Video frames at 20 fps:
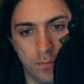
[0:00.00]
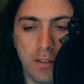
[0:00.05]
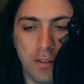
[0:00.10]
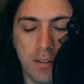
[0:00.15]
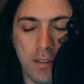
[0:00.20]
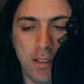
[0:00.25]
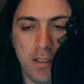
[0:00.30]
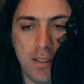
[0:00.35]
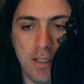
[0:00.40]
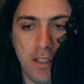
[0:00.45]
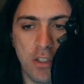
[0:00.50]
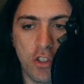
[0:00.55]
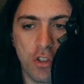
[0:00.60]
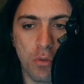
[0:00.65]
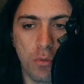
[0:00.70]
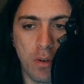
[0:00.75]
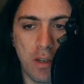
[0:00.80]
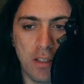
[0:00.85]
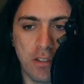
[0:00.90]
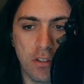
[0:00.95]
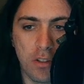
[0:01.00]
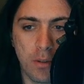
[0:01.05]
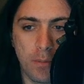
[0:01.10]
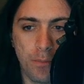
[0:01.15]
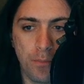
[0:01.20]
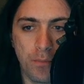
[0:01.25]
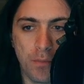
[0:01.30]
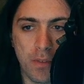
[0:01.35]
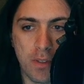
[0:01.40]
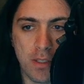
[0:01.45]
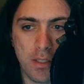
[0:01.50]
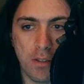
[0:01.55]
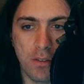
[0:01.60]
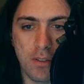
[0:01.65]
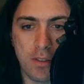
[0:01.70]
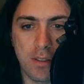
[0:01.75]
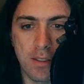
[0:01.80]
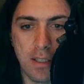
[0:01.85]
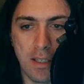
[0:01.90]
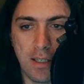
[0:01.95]
The saturator
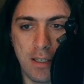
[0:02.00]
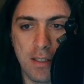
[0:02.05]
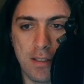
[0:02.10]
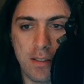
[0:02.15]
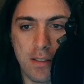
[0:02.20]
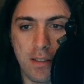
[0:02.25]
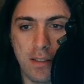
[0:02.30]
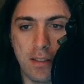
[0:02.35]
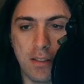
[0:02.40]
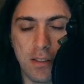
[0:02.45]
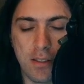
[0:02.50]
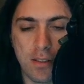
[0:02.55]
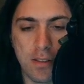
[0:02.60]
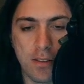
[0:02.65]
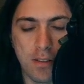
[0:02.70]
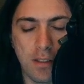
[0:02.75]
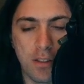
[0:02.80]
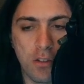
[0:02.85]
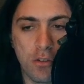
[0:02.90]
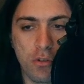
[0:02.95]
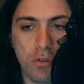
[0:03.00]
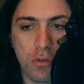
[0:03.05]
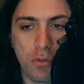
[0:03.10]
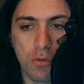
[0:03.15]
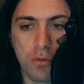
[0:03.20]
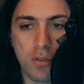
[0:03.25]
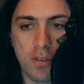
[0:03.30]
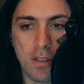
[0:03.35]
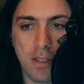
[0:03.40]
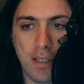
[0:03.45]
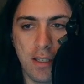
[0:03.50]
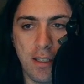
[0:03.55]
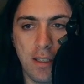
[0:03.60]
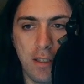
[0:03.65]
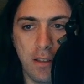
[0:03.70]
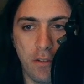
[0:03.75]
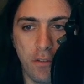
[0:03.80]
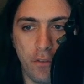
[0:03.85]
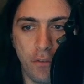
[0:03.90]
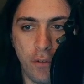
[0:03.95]
sounds nice. It doesn't introduce
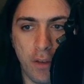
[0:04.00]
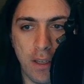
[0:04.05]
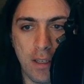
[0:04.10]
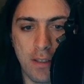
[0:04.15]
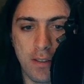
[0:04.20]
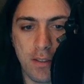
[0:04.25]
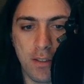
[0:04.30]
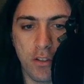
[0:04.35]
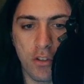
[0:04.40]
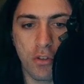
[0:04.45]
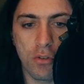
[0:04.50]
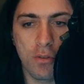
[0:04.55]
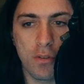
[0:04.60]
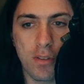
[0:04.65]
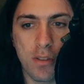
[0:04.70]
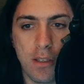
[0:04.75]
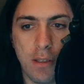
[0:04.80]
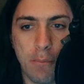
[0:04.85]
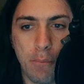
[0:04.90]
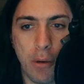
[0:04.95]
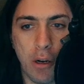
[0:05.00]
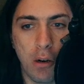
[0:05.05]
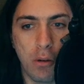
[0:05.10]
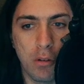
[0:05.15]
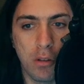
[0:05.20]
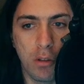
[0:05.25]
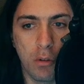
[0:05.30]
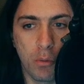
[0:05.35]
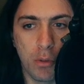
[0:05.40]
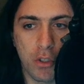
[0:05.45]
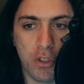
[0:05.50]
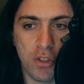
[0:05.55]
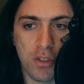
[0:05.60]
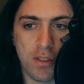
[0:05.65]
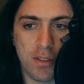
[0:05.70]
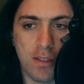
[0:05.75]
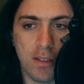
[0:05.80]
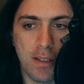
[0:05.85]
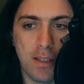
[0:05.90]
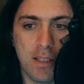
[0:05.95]
any phase issues in parallel, which
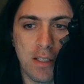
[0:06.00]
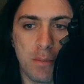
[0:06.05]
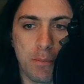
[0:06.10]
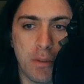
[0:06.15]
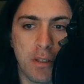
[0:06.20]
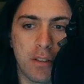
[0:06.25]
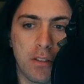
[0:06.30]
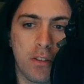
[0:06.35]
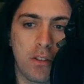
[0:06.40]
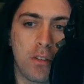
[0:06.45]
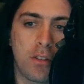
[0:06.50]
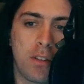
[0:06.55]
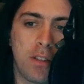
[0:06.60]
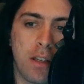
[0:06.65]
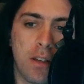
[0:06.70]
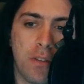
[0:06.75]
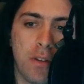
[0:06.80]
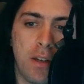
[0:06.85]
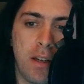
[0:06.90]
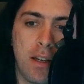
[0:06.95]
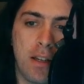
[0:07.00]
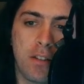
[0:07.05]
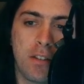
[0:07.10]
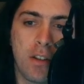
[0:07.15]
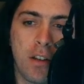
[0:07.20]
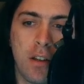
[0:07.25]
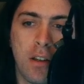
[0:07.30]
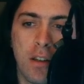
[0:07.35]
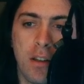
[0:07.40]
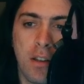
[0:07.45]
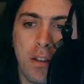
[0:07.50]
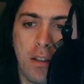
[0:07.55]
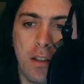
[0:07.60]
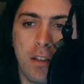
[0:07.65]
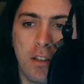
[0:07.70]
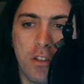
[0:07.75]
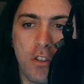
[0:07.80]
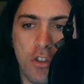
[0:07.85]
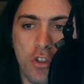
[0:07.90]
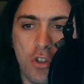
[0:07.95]
is nice, but on the other hand,
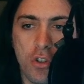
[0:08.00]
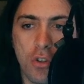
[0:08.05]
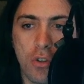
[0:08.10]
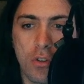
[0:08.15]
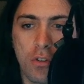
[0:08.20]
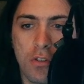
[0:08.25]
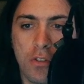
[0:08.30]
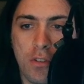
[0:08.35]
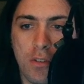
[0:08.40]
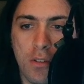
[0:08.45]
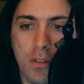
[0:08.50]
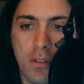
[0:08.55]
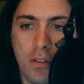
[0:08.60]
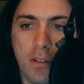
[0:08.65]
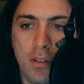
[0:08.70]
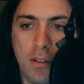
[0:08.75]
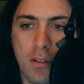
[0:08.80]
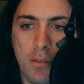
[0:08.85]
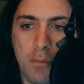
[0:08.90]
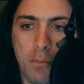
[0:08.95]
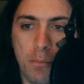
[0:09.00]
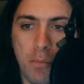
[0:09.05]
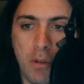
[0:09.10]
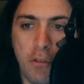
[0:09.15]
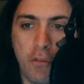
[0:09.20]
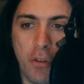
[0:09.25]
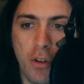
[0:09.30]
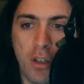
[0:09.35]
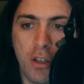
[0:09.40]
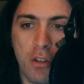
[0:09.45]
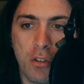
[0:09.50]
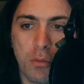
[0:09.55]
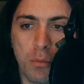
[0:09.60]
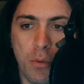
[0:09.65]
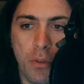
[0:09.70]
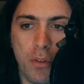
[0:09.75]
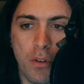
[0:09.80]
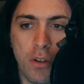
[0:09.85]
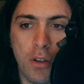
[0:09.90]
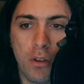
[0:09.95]
it should be followed
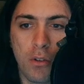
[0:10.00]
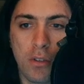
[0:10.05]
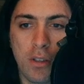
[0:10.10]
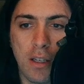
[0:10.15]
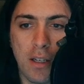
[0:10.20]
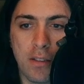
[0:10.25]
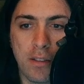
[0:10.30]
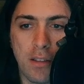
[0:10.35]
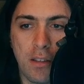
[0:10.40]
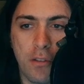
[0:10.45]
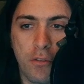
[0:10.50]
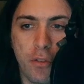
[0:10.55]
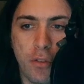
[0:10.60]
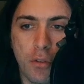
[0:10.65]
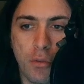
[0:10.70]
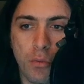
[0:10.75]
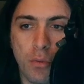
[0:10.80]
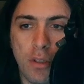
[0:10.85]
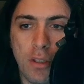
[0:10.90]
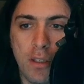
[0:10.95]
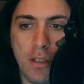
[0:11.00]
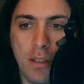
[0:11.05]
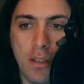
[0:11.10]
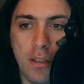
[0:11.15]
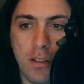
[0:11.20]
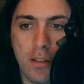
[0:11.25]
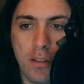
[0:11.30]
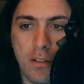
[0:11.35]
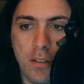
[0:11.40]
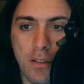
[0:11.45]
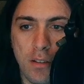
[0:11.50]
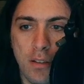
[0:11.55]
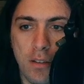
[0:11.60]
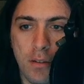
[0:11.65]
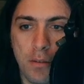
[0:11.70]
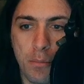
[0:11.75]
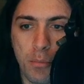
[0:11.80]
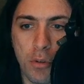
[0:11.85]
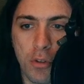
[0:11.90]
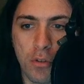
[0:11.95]
with a low cut if it really
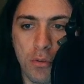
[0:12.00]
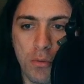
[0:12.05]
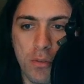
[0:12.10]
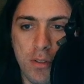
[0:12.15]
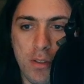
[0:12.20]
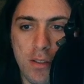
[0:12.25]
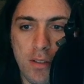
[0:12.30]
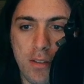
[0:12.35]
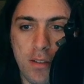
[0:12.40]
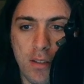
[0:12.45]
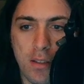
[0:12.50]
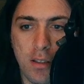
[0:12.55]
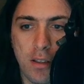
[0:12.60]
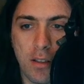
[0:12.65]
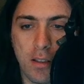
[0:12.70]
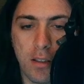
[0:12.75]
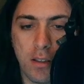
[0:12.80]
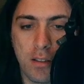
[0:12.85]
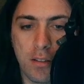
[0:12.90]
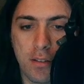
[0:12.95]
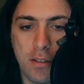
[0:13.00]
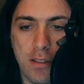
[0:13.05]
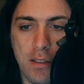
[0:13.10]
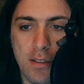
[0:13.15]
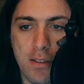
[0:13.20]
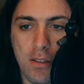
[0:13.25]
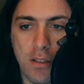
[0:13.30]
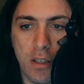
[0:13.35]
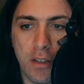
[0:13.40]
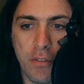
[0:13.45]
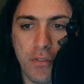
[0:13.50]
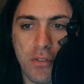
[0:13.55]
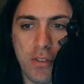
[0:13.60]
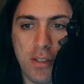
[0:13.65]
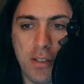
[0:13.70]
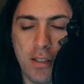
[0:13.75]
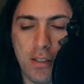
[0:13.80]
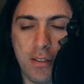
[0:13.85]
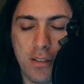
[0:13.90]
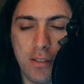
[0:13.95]
produces a DC
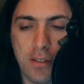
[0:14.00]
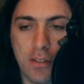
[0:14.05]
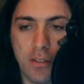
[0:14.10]
offset